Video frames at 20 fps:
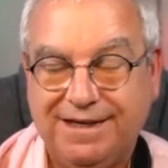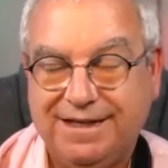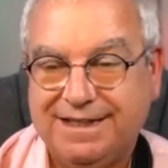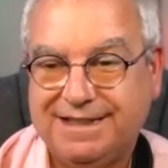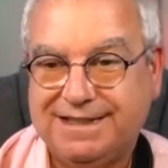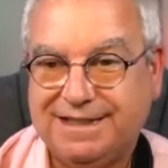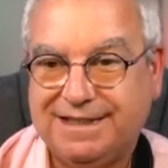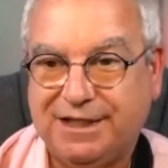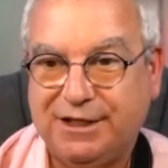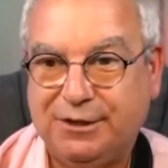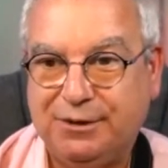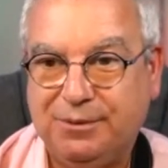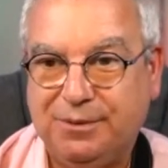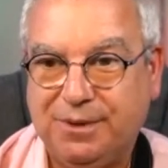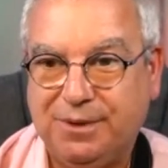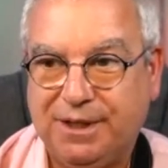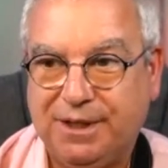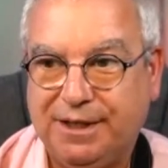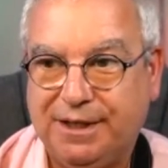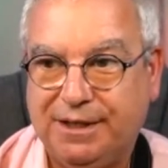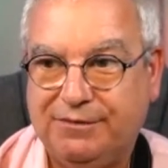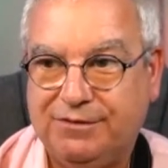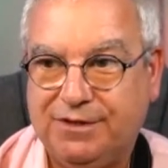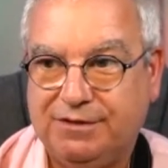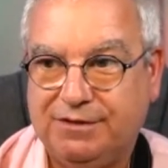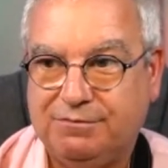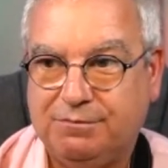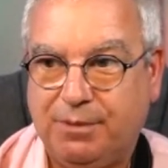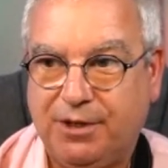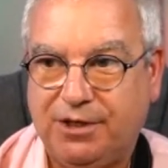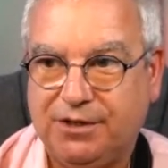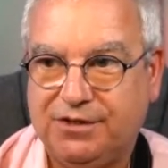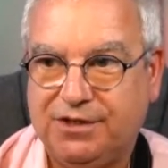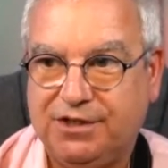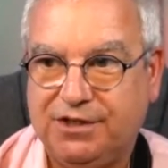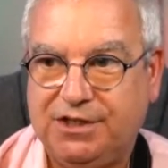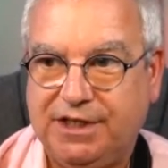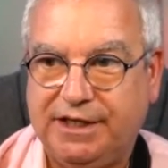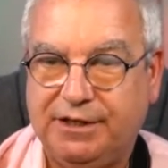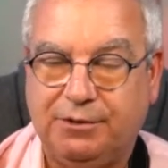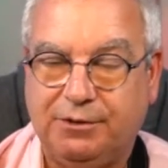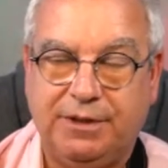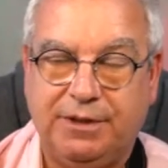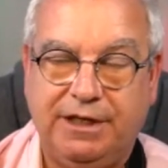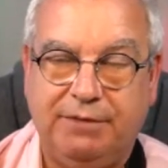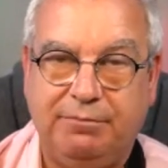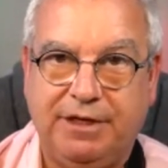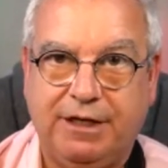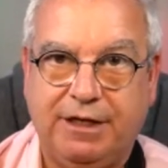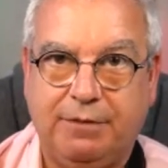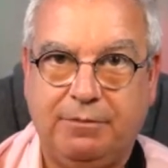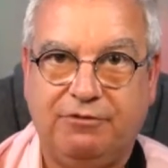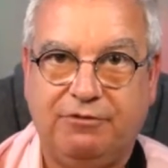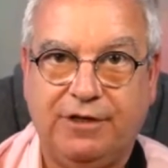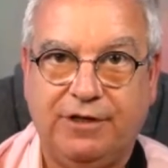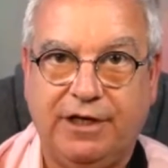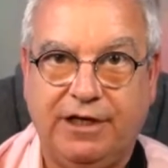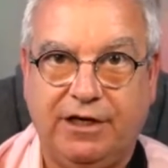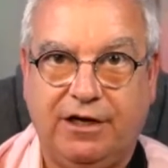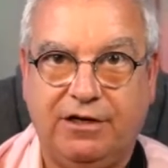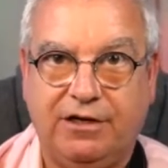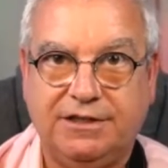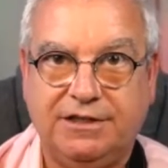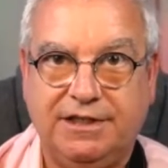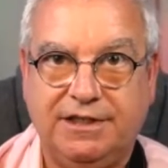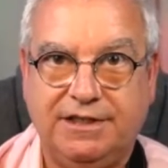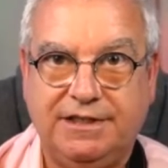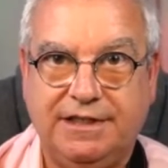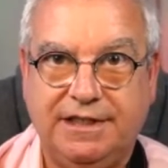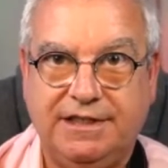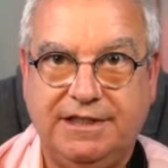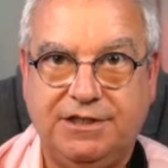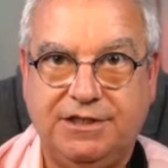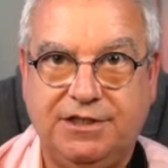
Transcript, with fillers: So uh, the part of the deal when you become a flight artist is